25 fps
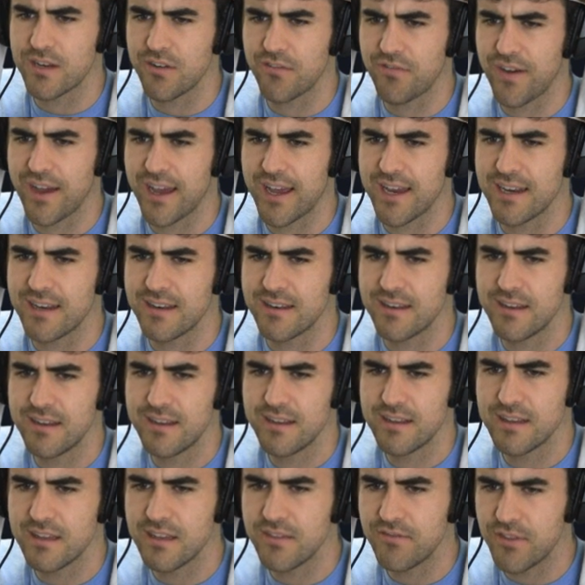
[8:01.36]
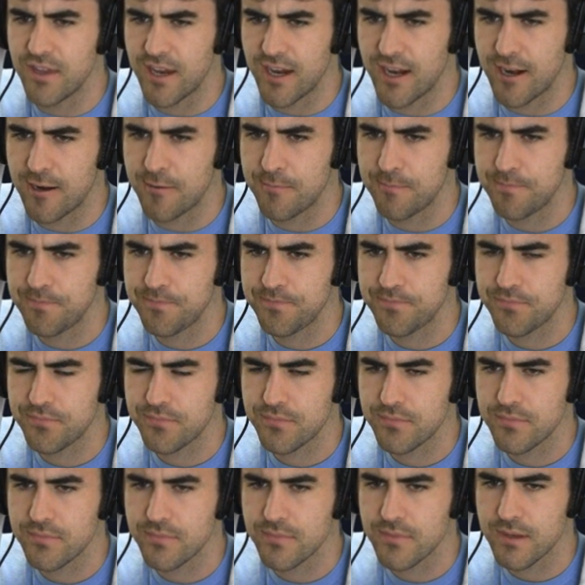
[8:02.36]
define lived there.
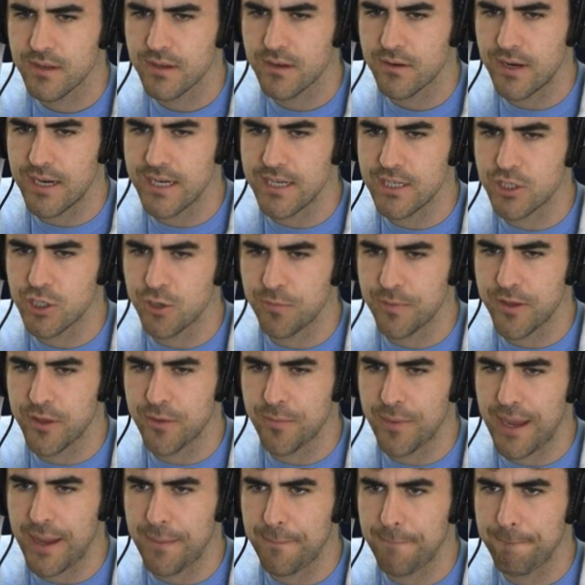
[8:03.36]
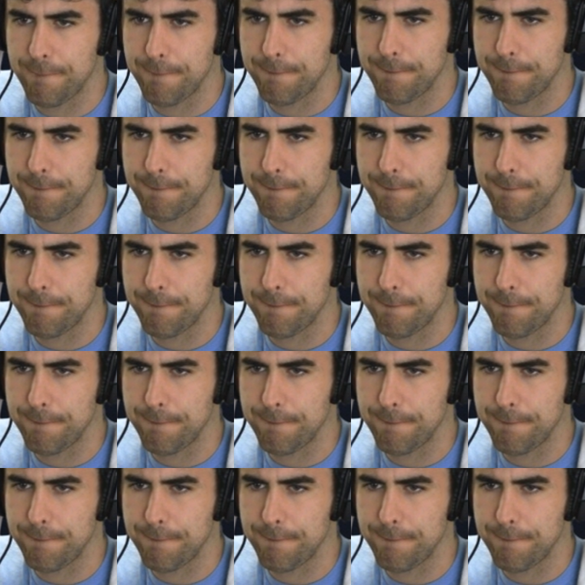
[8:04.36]
Great, show me on the map.